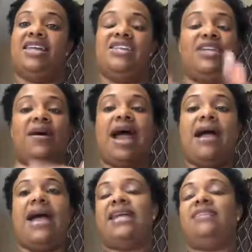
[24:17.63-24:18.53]
you know,
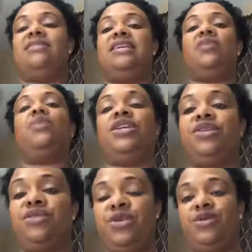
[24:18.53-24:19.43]
I didn't want to
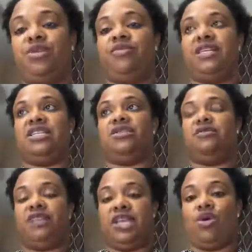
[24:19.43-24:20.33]
do the YouTube
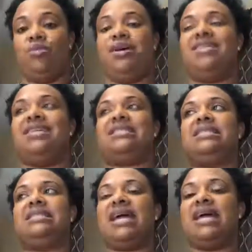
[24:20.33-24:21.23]
video, but this
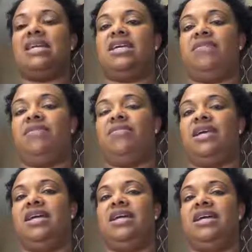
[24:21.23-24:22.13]
is kind of giving
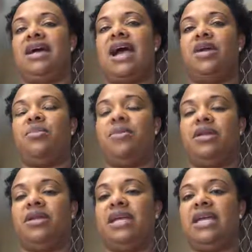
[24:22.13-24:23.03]
me an
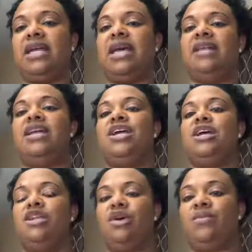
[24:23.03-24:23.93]
accountability and,
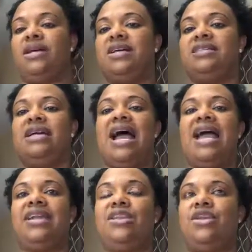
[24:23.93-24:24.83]
you know, because
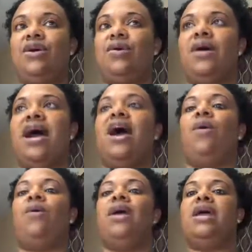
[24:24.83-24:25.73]
I know
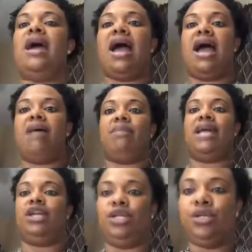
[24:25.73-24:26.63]
how I'm
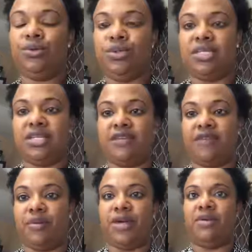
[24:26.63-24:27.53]
like glued to
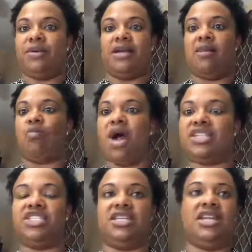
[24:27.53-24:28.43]
different people and I'm
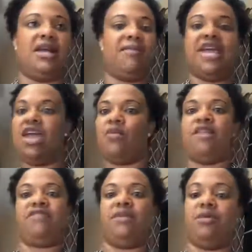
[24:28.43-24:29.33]
watching it and I can't
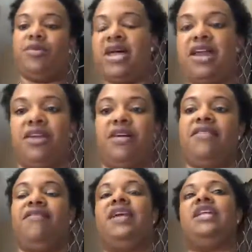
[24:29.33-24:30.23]
wait for them to put out
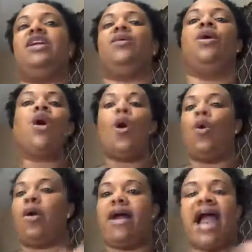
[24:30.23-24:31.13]
another video,
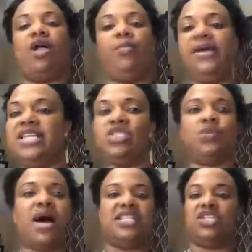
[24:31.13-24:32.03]
or I'll binge
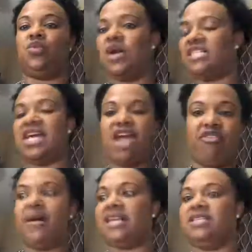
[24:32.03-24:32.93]
watch and watch
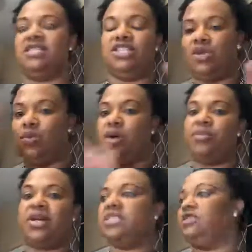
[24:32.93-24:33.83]
everybody, you know, one
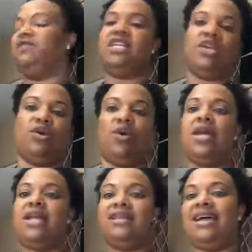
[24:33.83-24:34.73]
person's video,
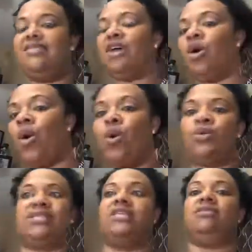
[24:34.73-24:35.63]
like their whole
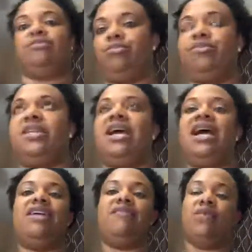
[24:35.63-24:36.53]
since
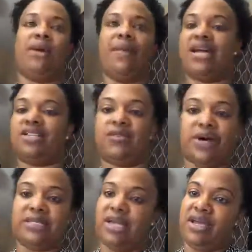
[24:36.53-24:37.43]
I even went back as
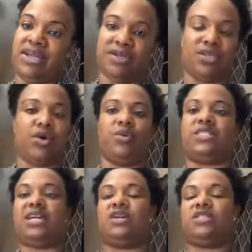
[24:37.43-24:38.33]
far as 8 years ago,
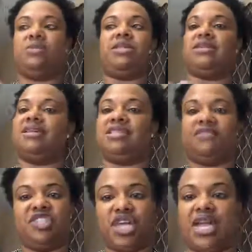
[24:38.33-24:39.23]
which I know some of the things
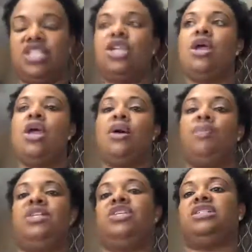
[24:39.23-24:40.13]
have changed,
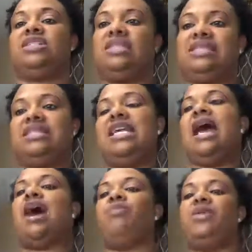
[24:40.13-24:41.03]
but just to see
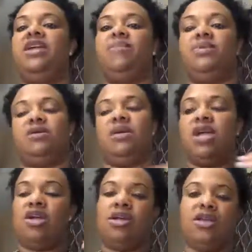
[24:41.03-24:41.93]
how people
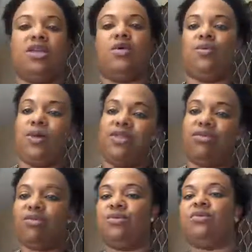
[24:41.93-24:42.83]
went
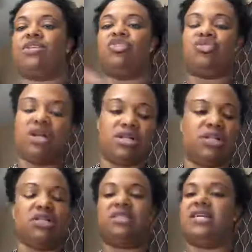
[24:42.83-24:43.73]
through the
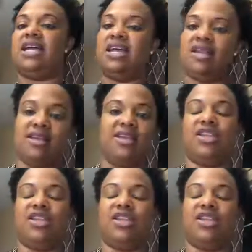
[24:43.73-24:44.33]
struggles and,